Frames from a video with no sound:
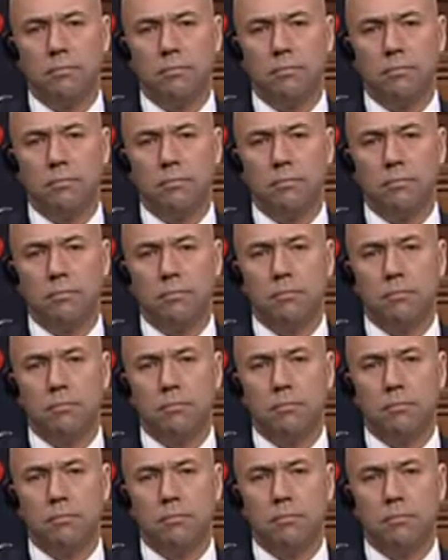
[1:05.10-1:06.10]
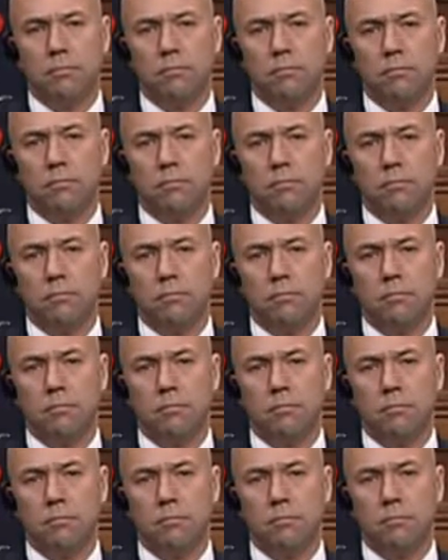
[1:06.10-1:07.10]

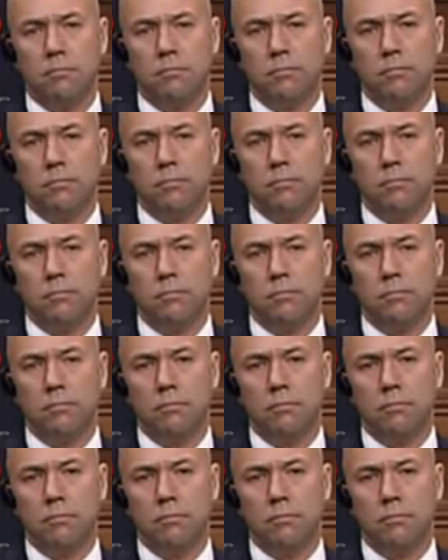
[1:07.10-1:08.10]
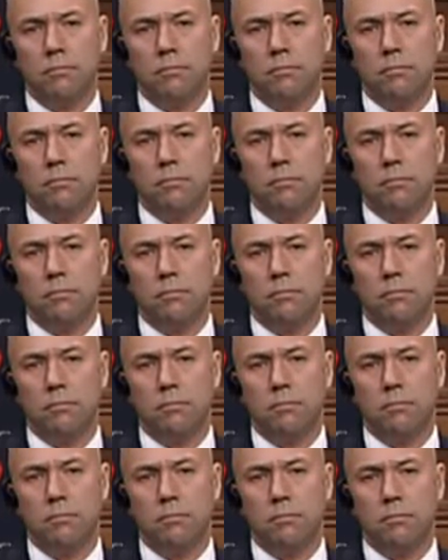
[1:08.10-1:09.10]

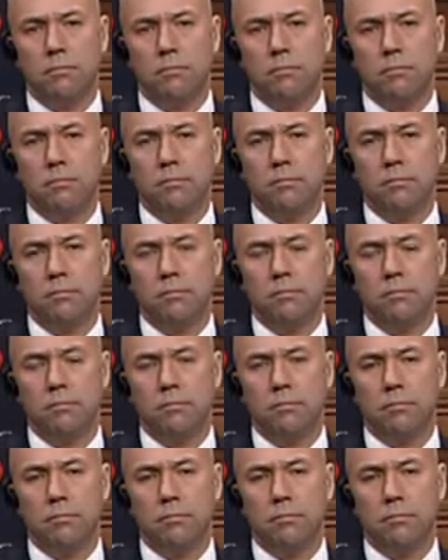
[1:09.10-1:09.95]
(silent)